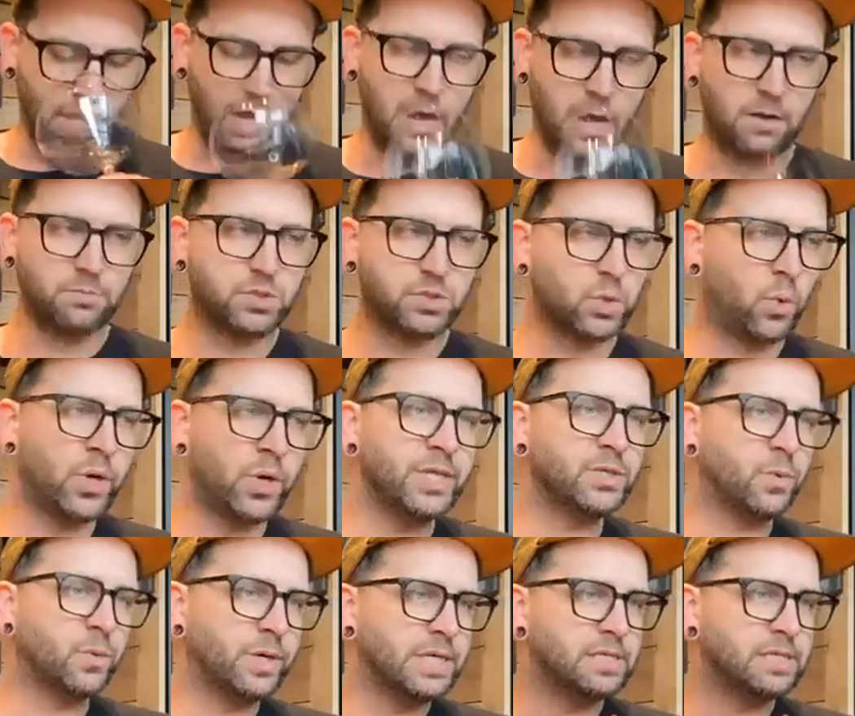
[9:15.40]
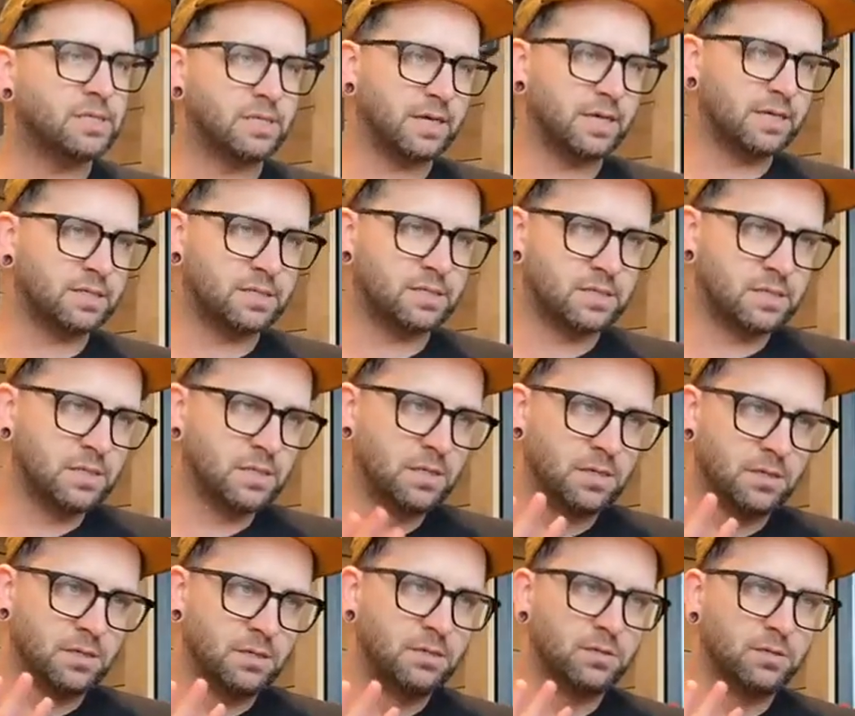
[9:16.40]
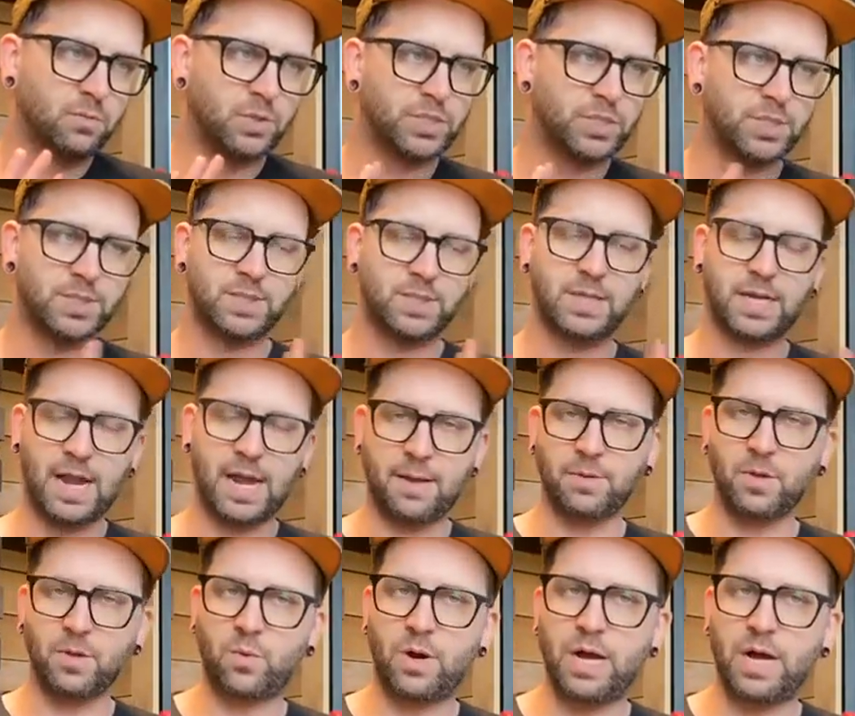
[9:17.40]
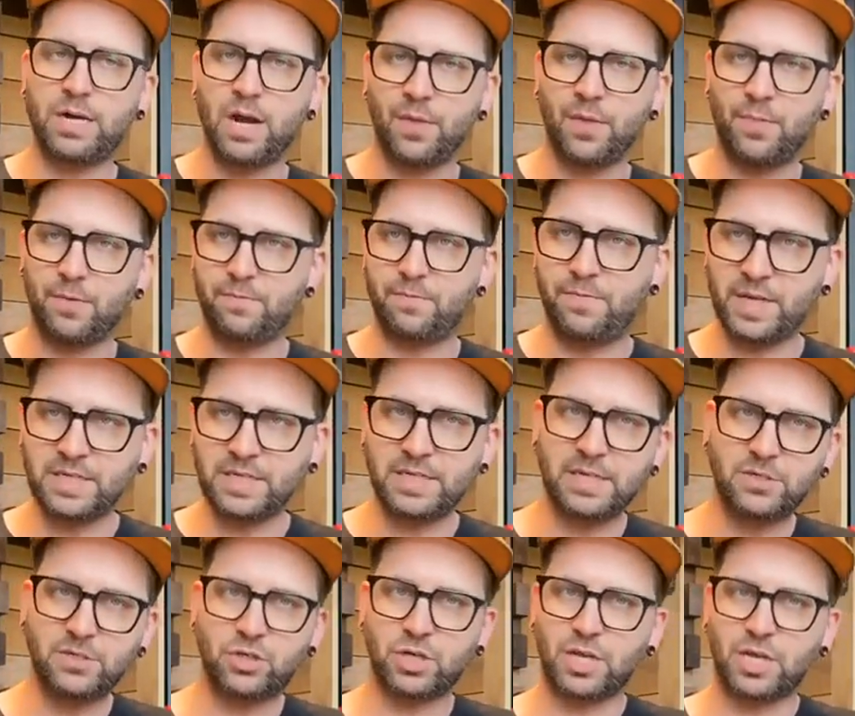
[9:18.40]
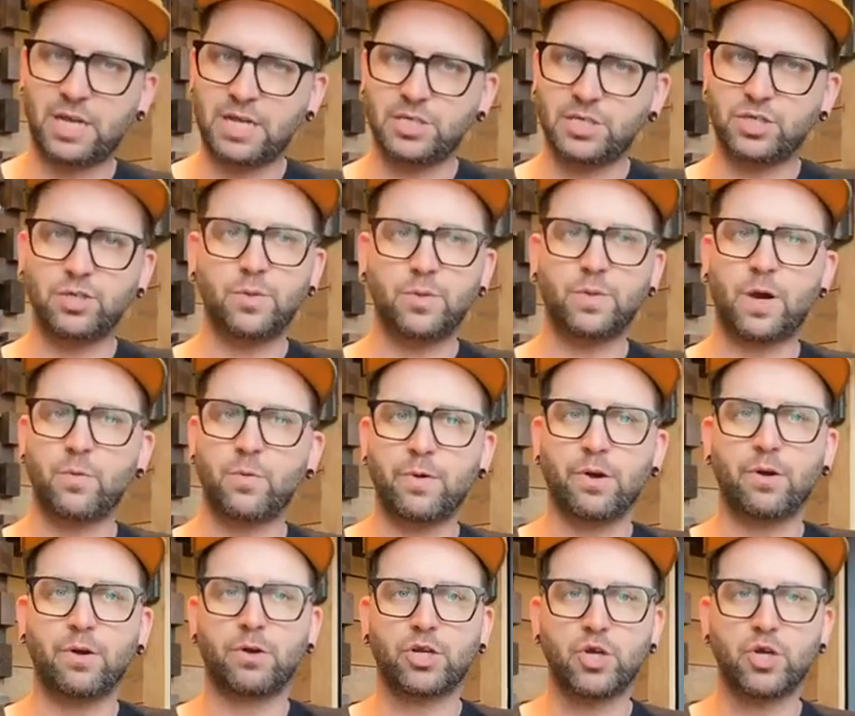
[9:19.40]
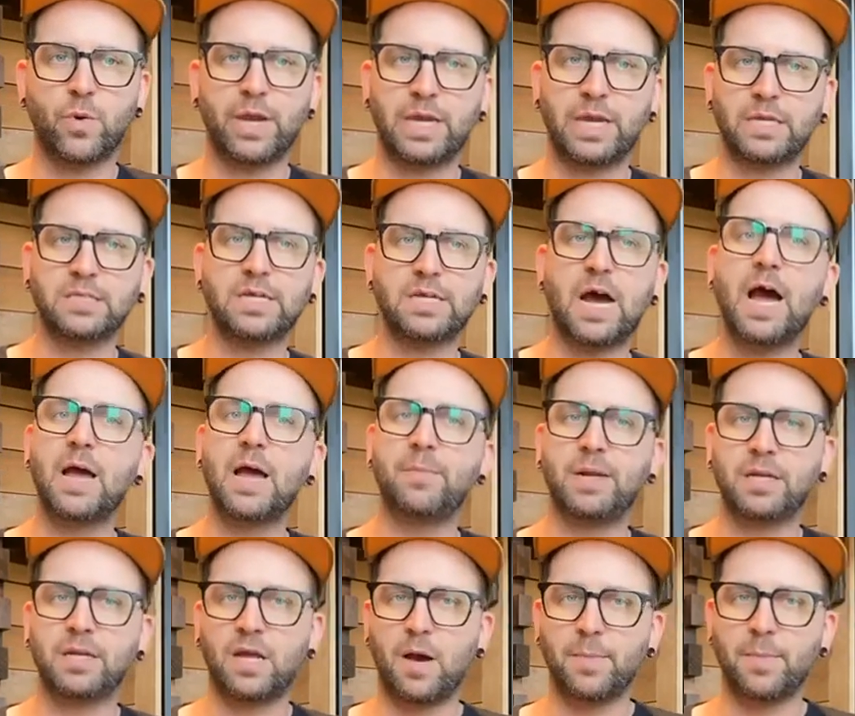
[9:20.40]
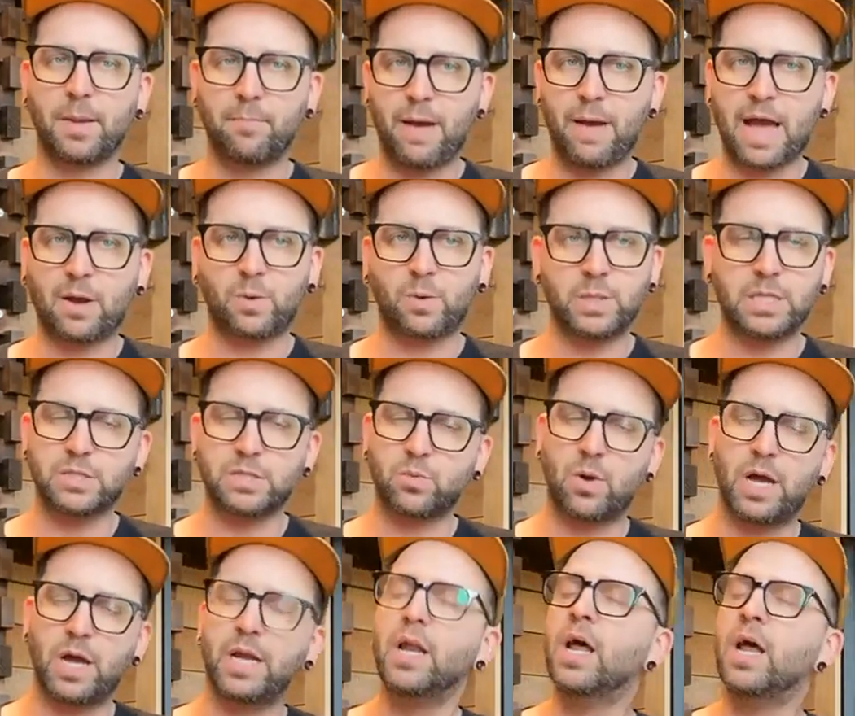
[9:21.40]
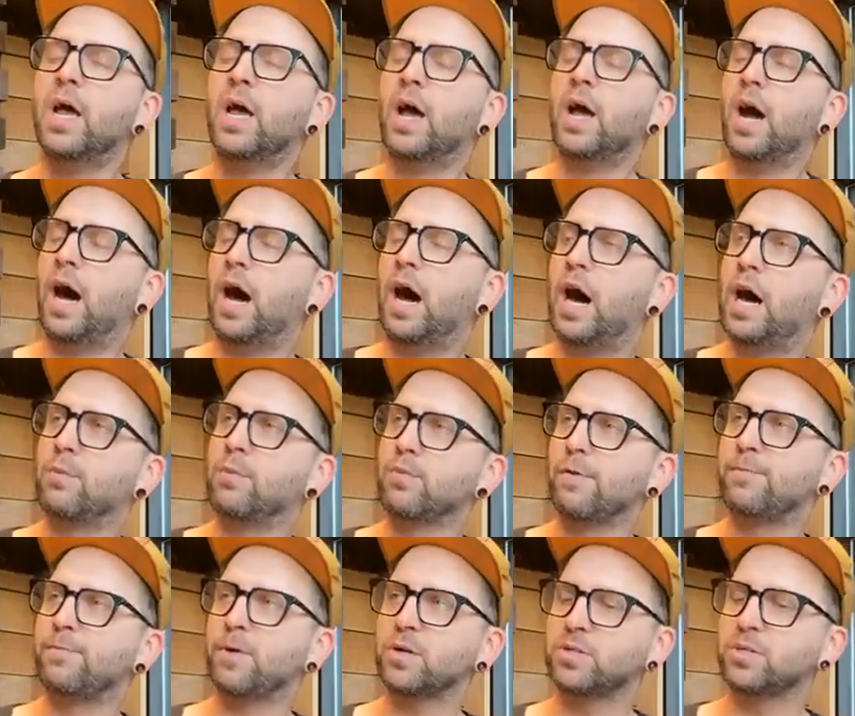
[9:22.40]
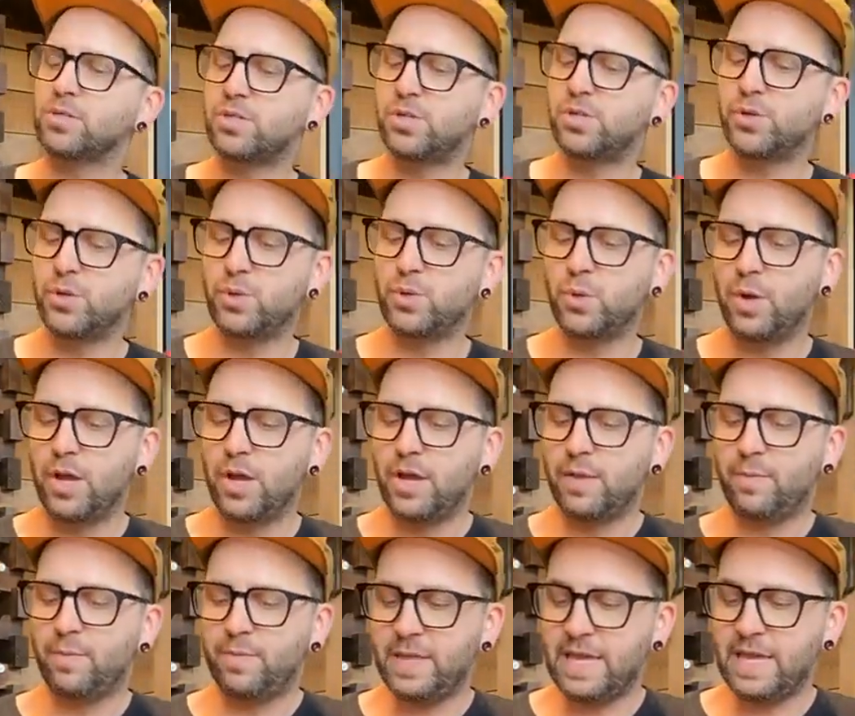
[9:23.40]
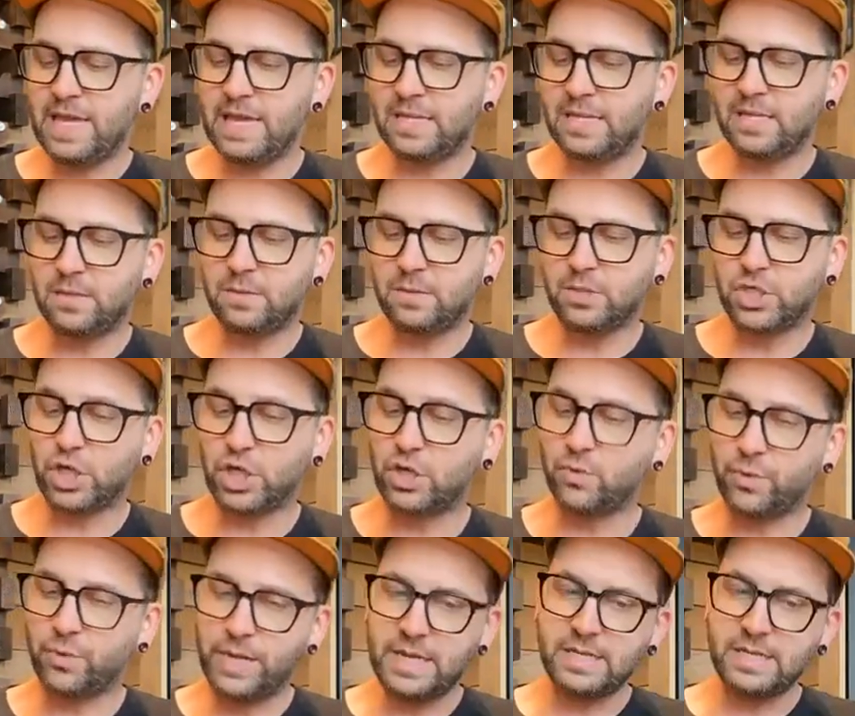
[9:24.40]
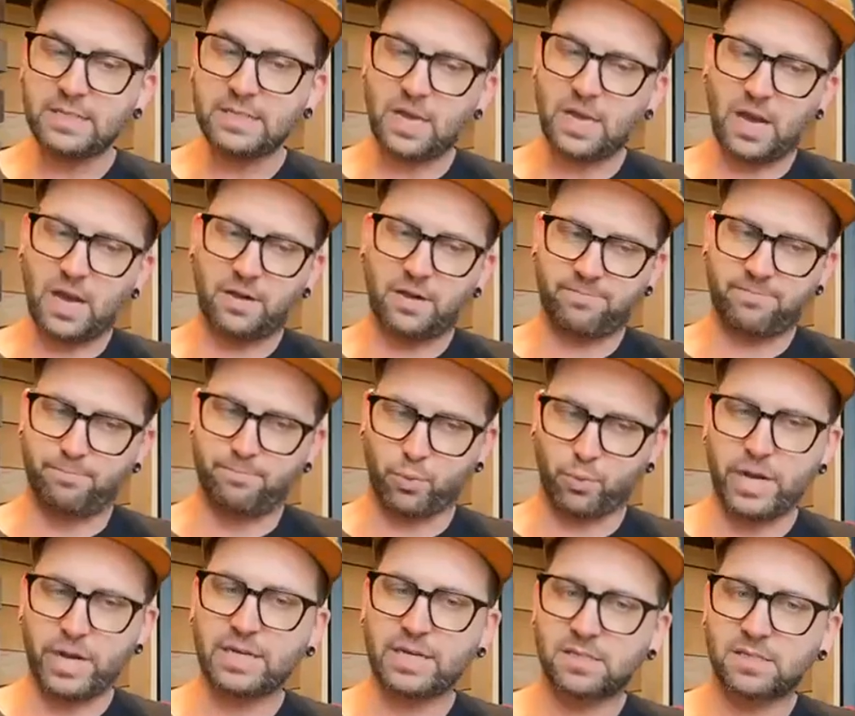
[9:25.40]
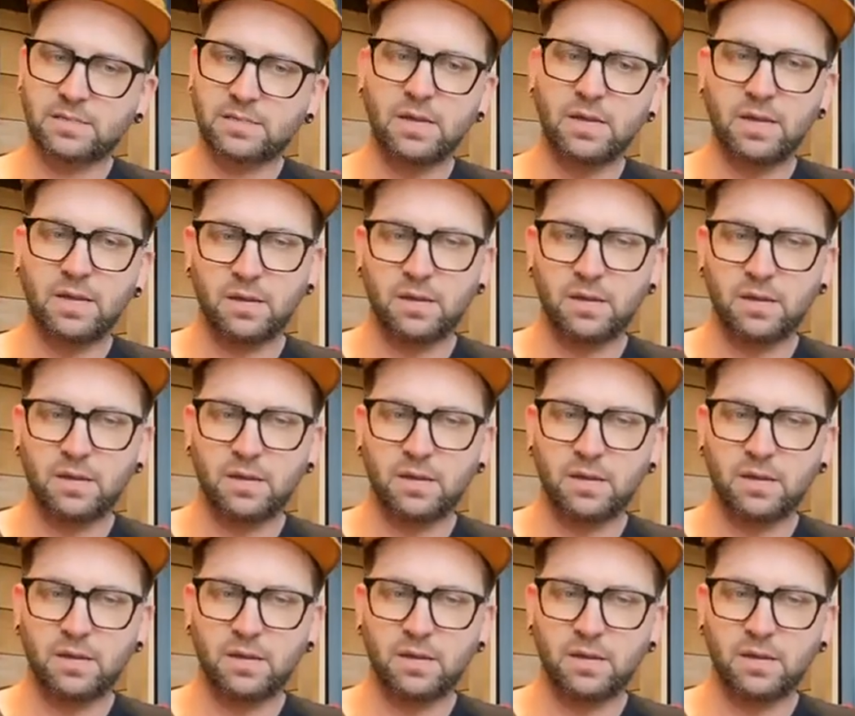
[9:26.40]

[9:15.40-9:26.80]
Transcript: Um, 2026, which is the name of the wine, not the vintage, in case you thought we were going in time and coming back with this wine, um, refers to the degrees of Brix.